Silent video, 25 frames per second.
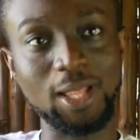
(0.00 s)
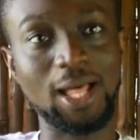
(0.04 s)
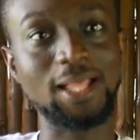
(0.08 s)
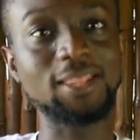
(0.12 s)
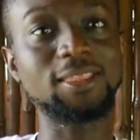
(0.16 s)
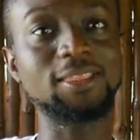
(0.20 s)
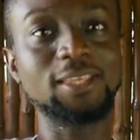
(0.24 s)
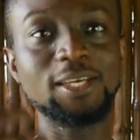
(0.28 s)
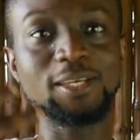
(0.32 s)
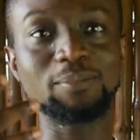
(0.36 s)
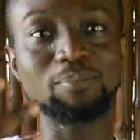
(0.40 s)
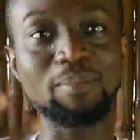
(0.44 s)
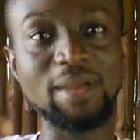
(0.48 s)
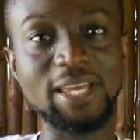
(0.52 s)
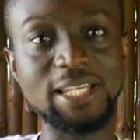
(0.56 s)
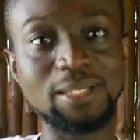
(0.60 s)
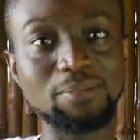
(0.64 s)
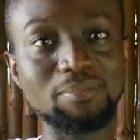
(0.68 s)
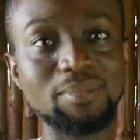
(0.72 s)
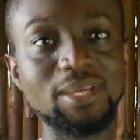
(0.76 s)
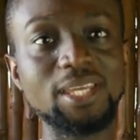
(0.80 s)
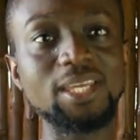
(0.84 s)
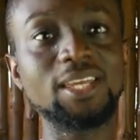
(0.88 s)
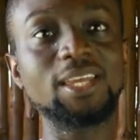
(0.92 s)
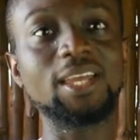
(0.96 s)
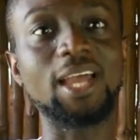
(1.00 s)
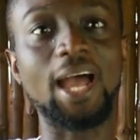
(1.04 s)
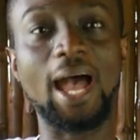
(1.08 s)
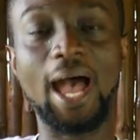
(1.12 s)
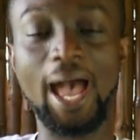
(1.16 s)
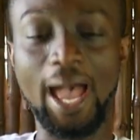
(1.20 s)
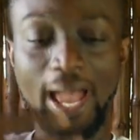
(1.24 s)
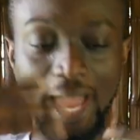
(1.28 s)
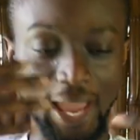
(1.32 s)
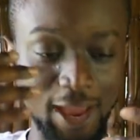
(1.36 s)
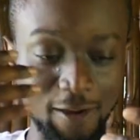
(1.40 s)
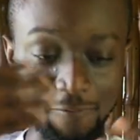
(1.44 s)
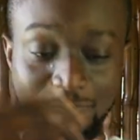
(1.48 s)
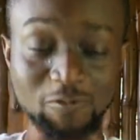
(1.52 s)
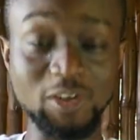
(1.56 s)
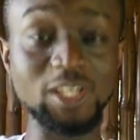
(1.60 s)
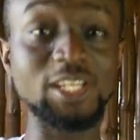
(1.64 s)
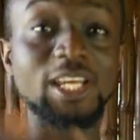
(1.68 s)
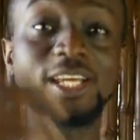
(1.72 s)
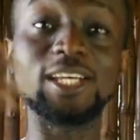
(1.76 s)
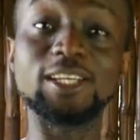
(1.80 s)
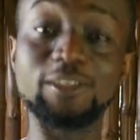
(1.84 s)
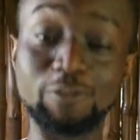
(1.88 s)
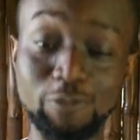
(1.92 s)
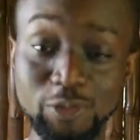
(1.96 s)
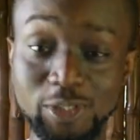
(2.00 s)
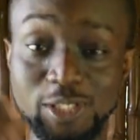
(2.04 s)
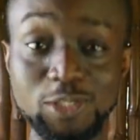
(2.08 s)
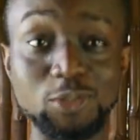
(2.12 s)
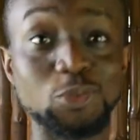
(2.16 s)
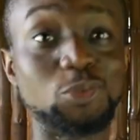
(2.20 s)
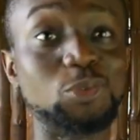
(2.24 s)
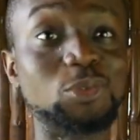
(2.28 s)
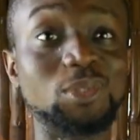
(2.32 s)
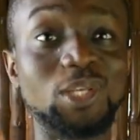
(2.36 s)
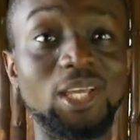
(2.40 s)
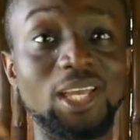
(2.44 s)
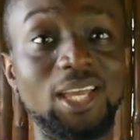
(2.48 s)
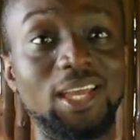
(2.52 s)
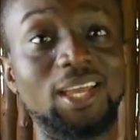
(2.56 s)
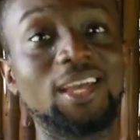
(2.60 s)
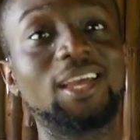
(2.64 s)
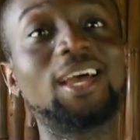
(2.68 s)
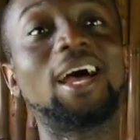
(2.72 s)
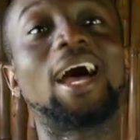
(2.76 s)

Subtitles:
thing made me every day, even till today,